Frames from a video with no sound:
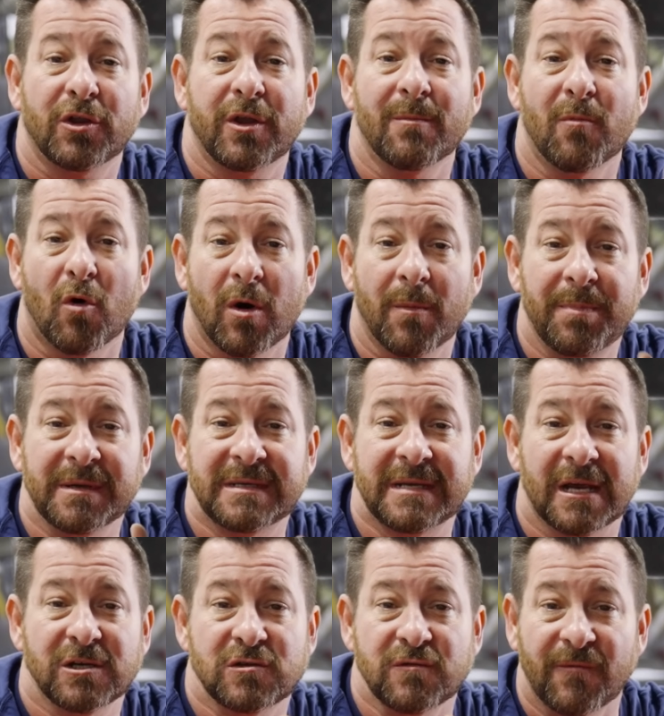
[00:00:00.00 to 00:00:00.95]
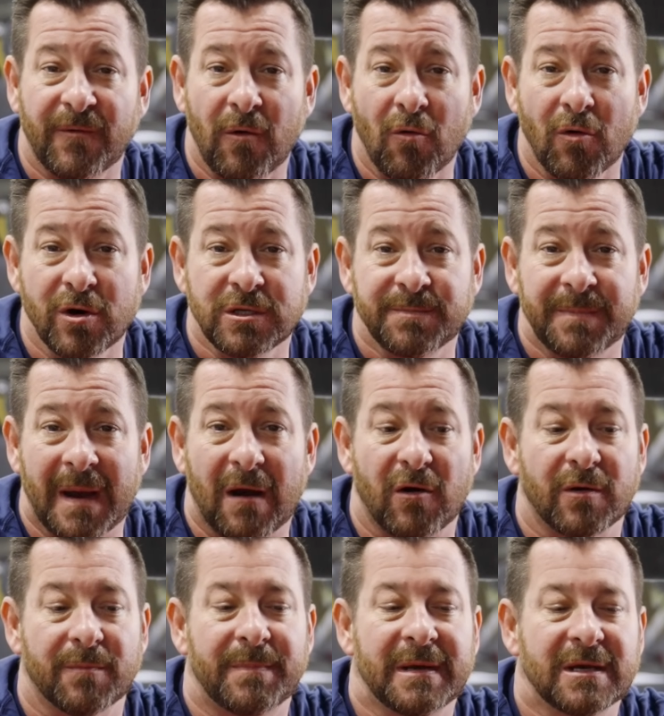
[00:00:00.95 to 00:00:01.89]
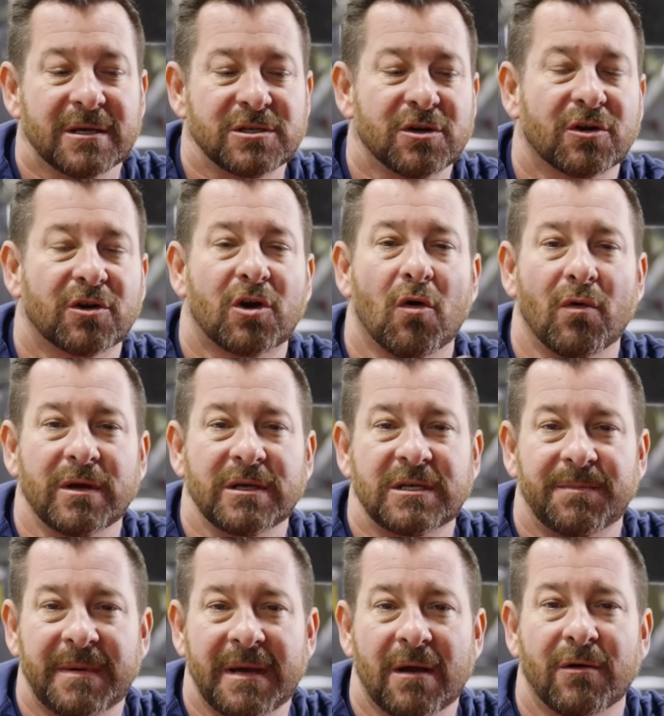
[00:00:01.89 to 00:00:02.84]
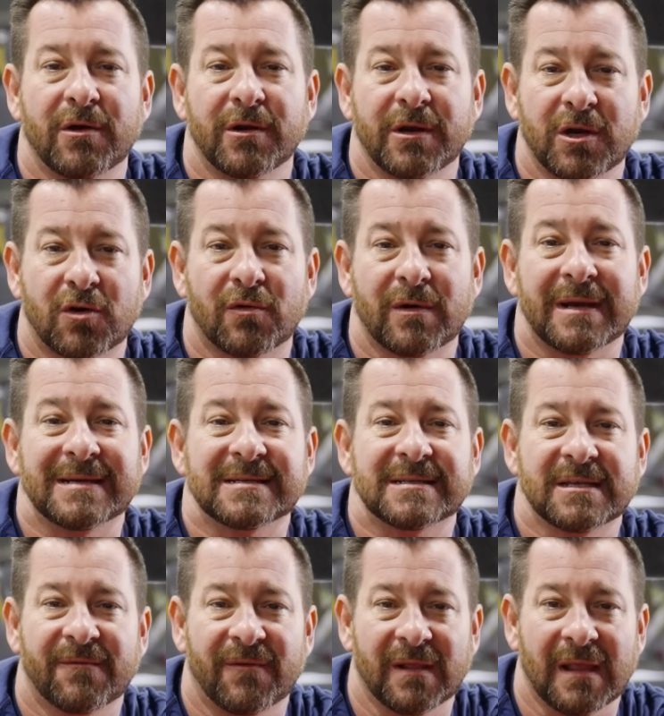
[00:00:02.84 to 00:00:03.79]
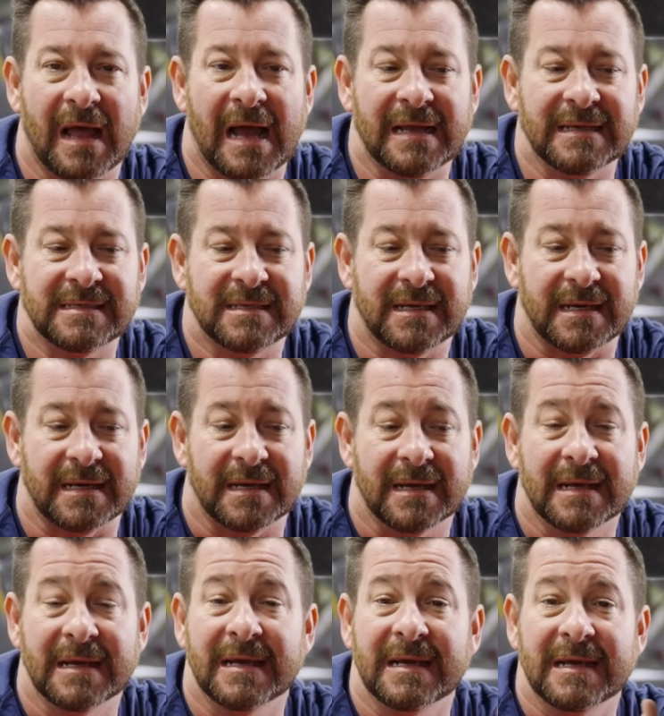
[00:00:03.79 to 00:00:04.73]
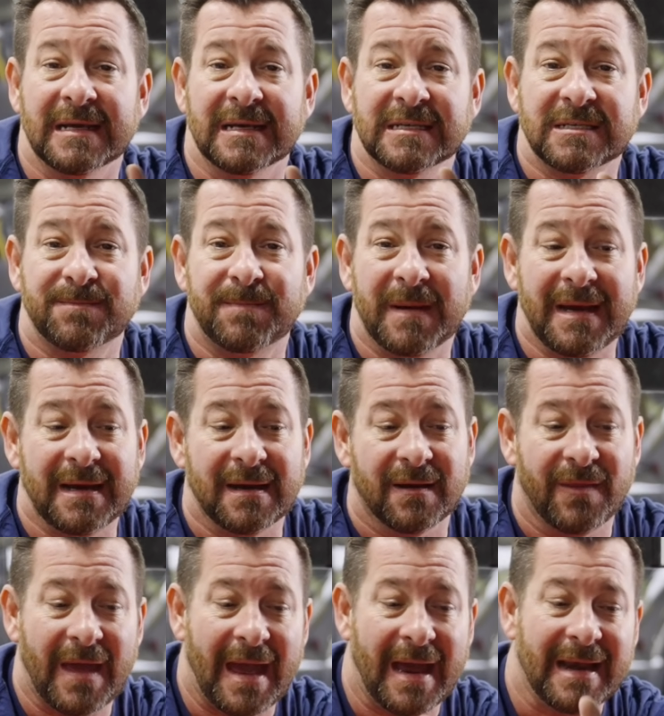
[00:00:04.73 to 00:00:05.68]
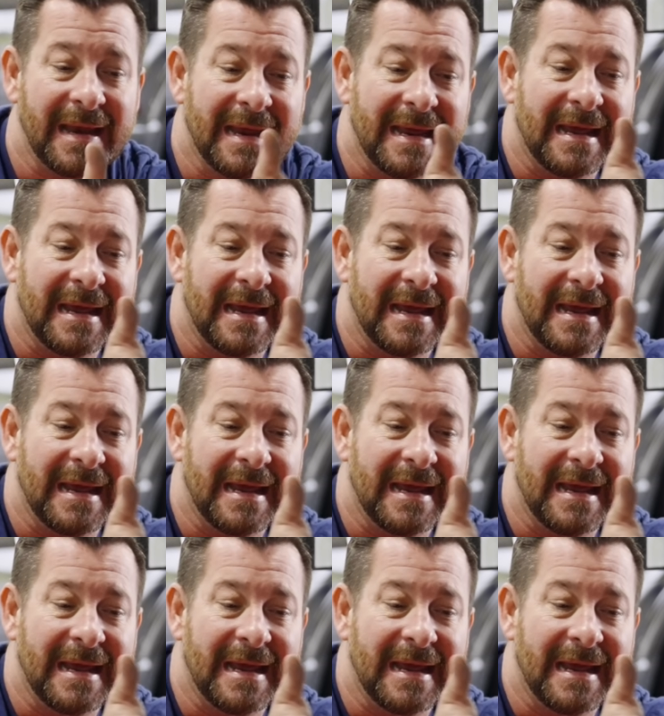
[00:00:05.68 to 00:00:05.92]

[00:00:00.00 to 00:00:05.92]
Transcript: the more potential for horsepower because you're going to be able to increase the velocity. Speaking of that,